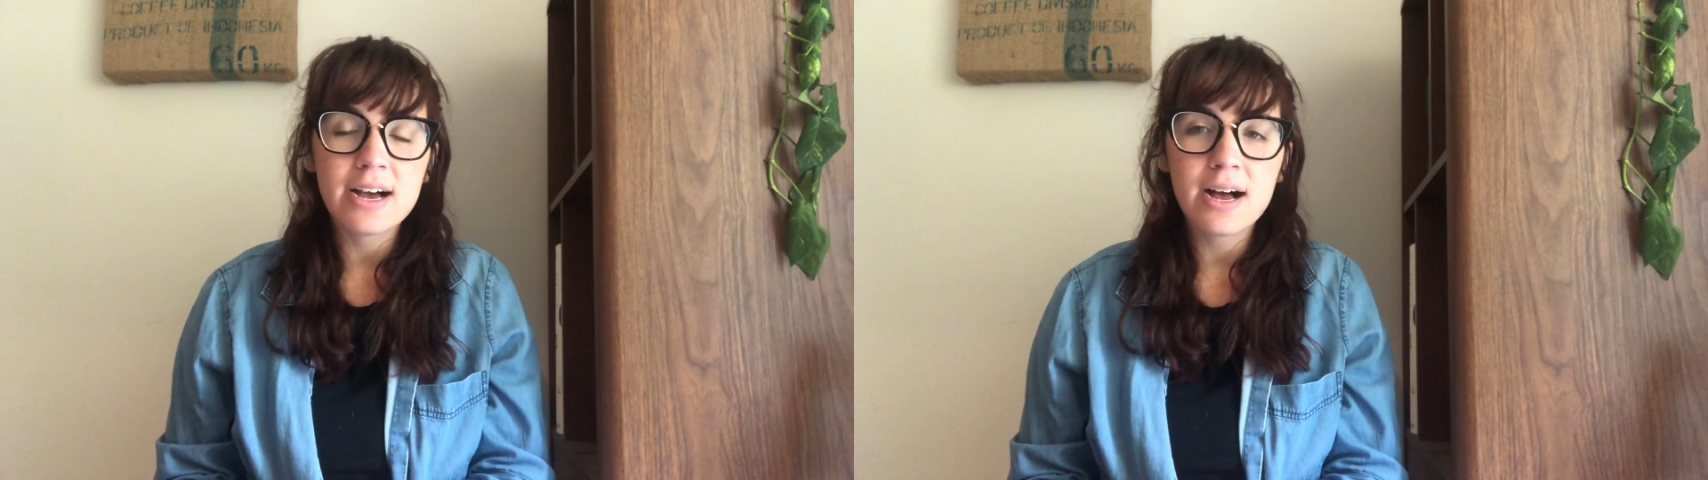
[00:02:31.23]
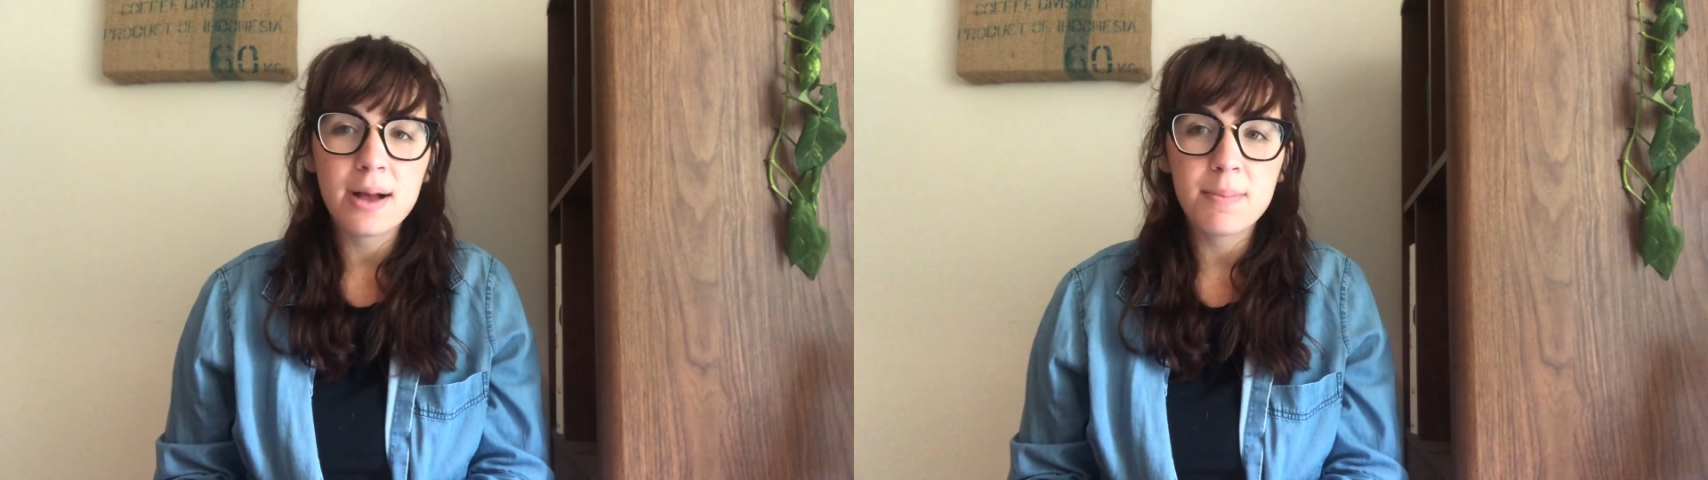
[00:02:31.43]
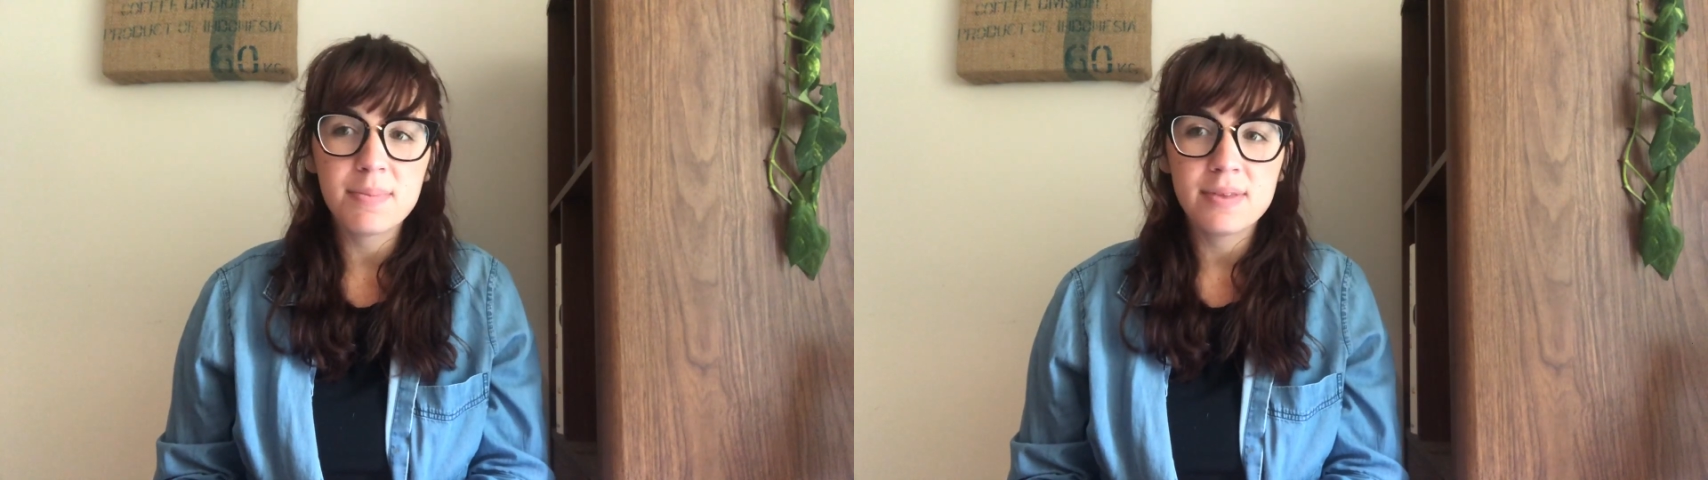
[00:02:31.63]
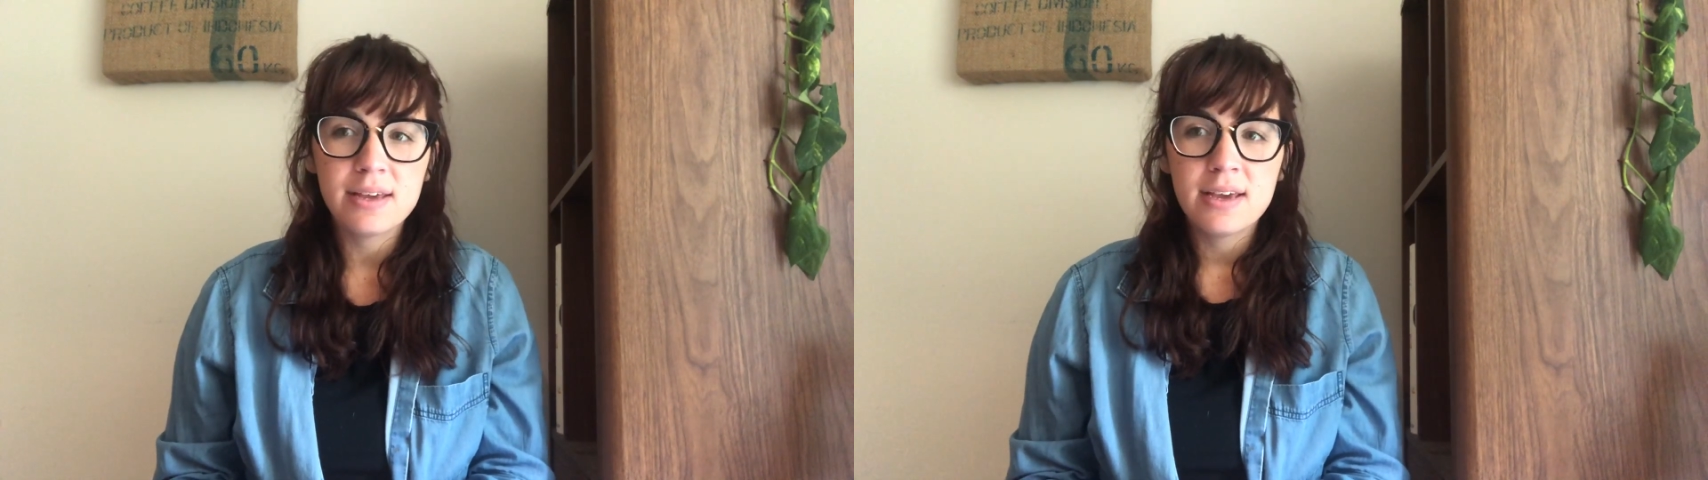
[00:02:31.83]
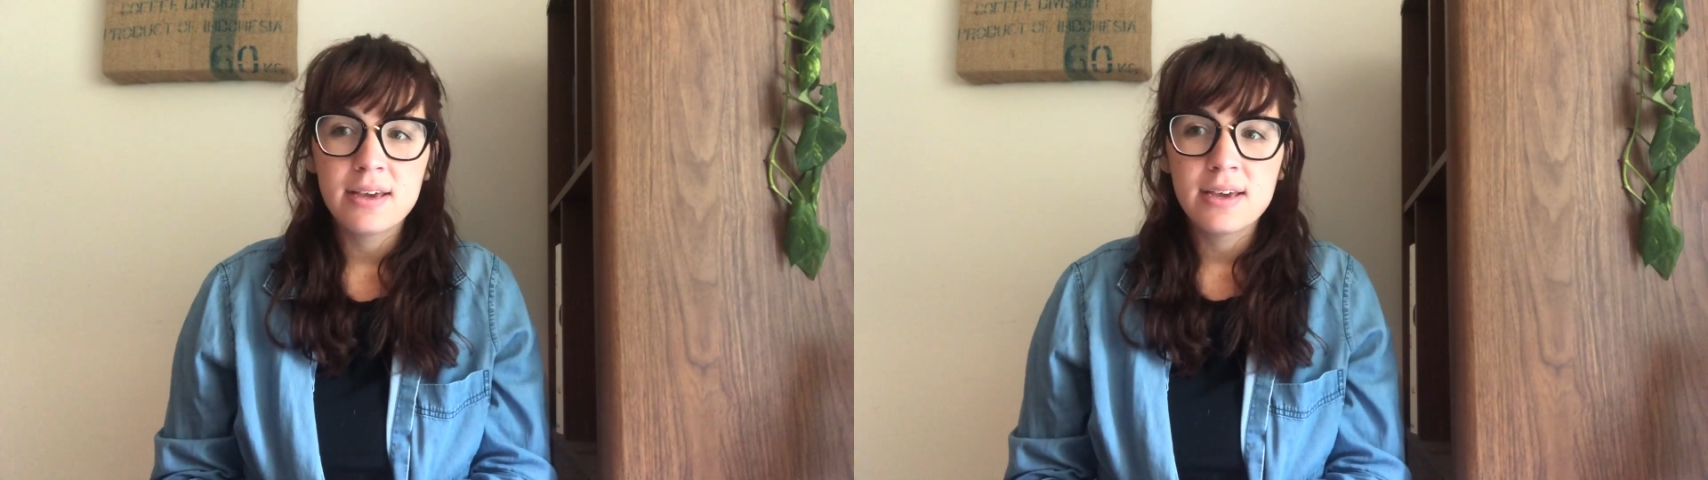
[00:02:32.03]

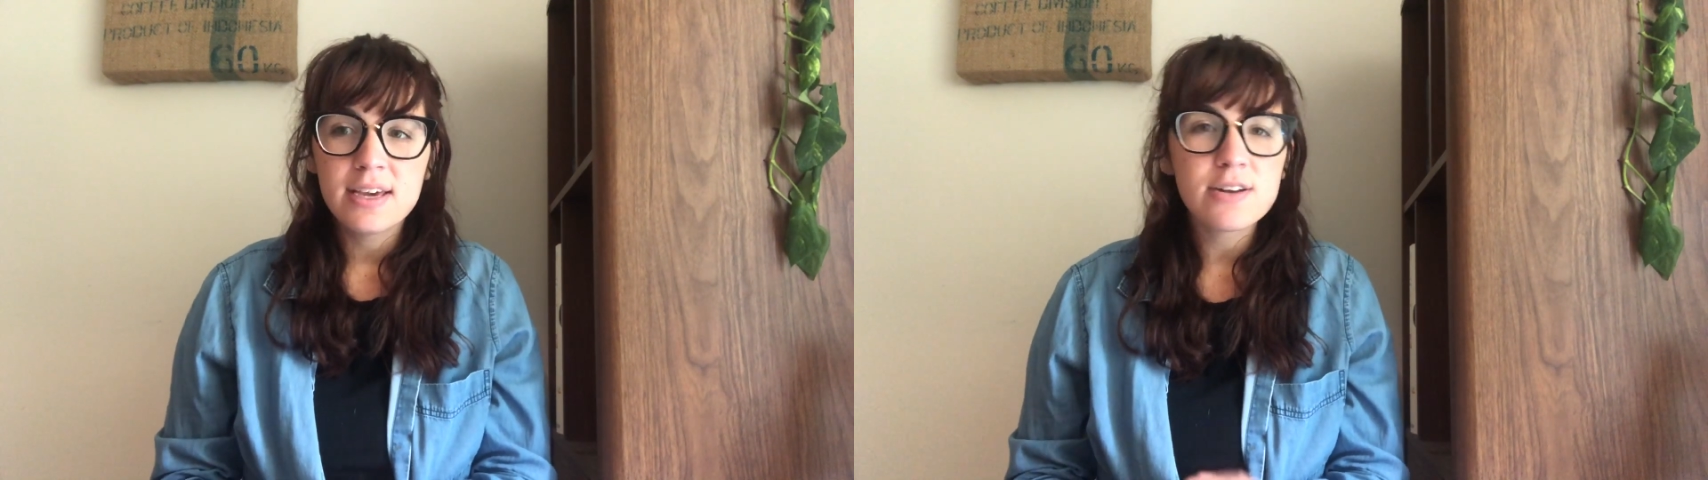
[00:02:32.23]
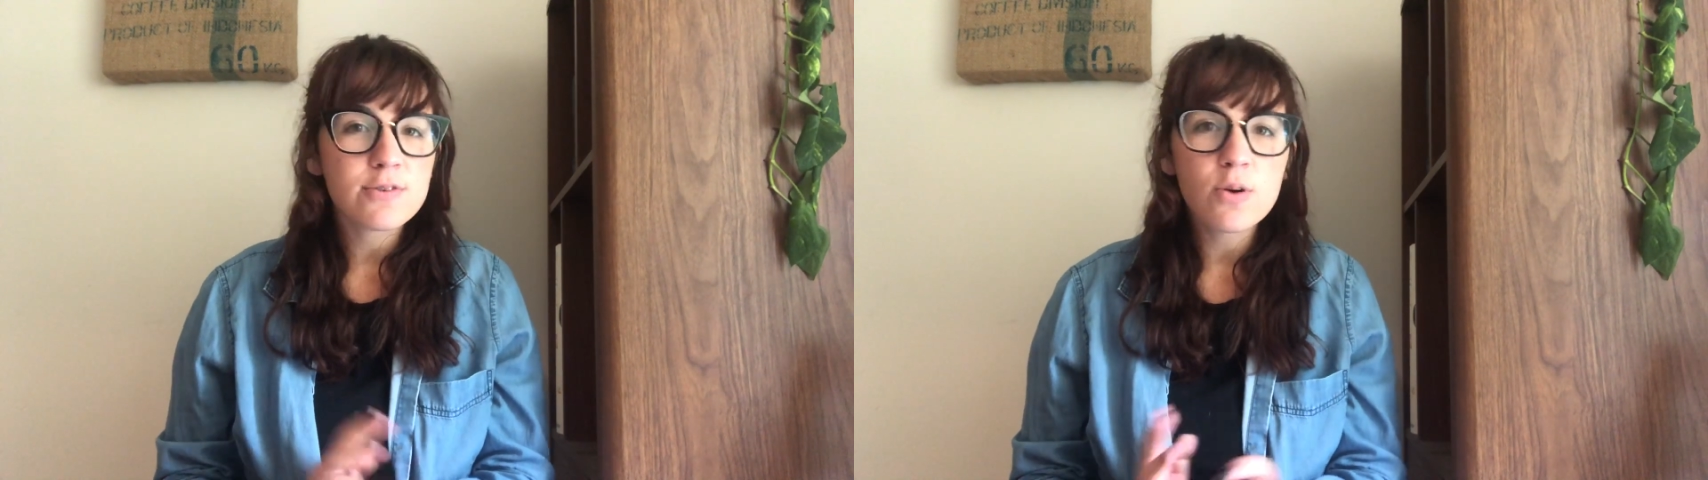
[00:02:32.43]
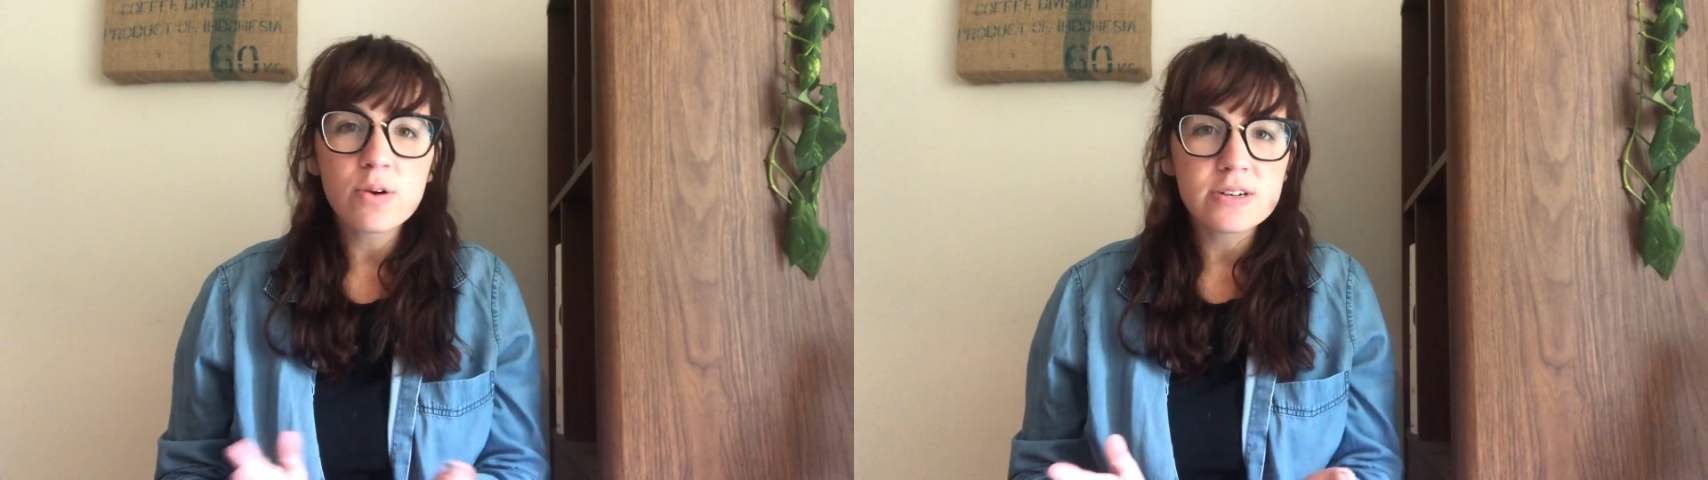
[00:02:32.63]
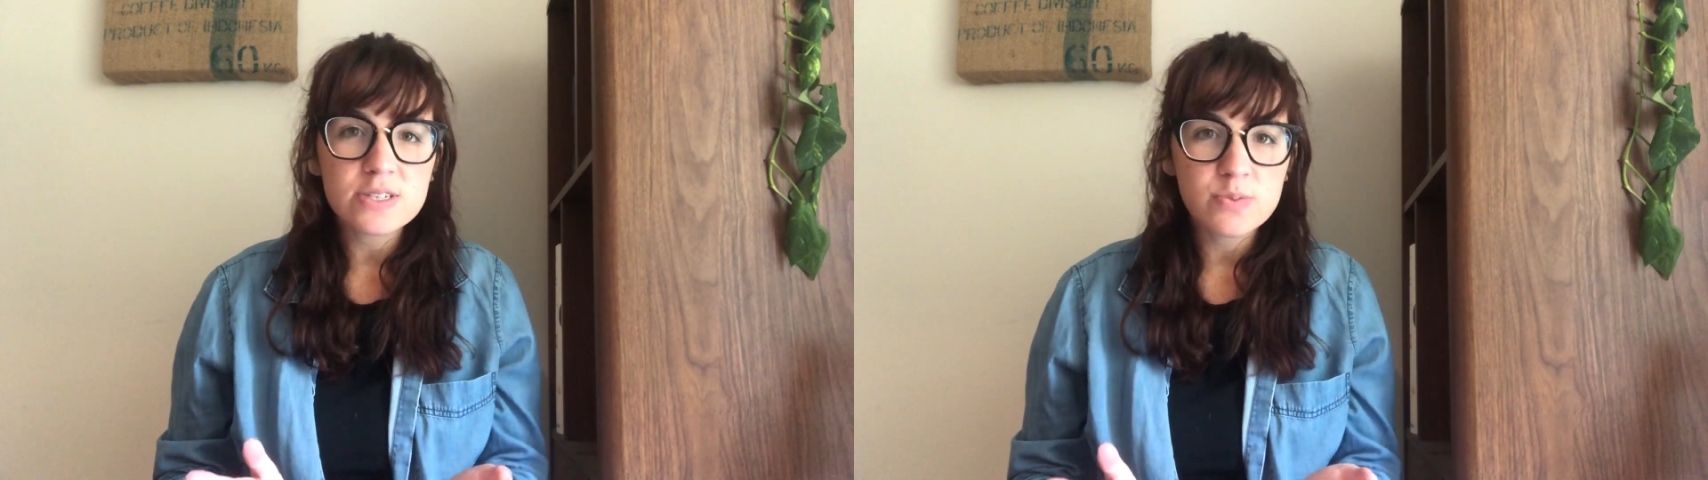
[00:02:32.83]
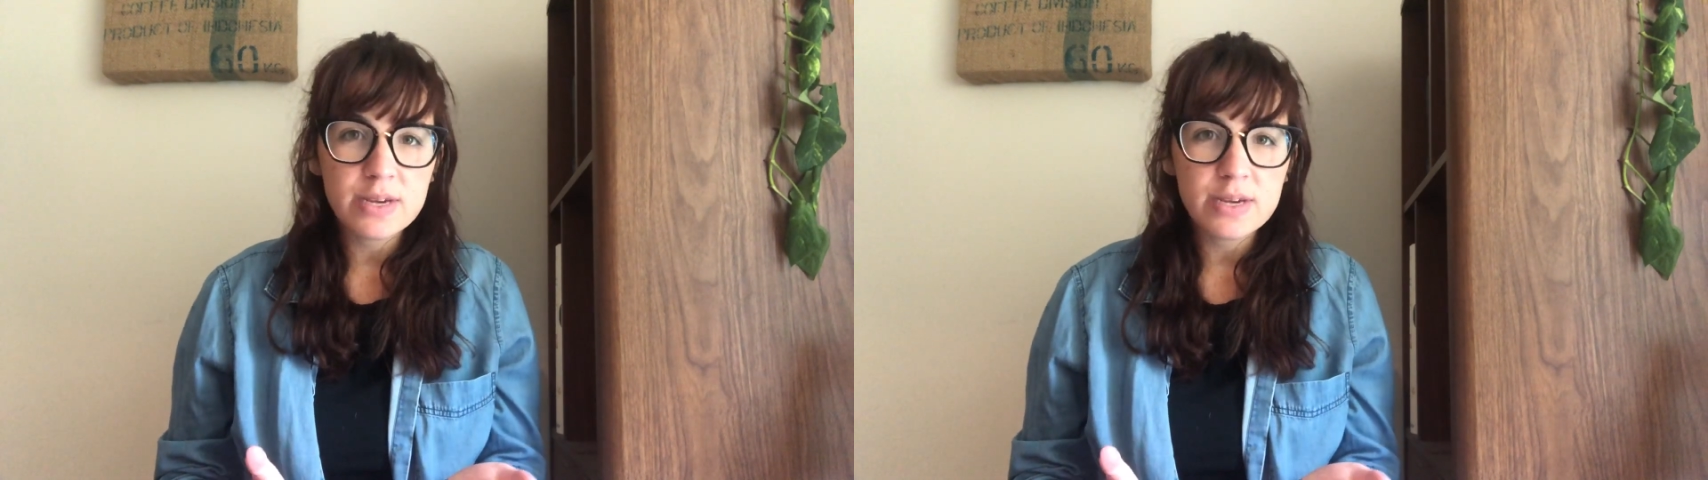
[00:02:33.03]
And of course,